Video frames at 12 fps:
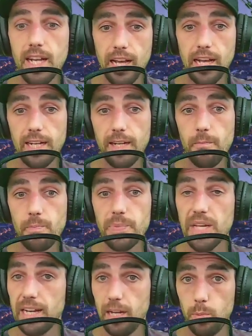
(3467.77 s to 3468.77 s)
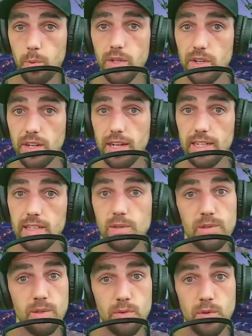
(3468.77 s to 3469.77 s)
um, to help with uh, the,
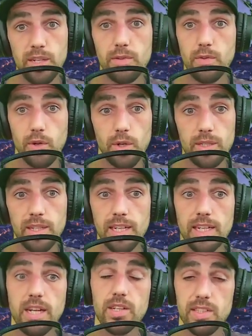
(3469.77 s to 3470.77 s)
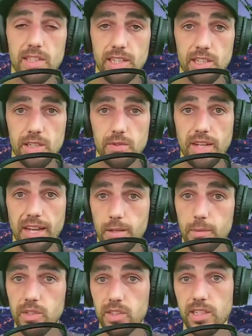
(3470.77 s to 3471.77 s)
the fight for the legalization of
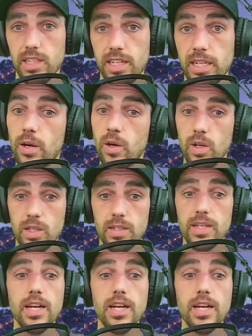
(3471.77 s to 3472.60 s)
cannabis in, in Ireland.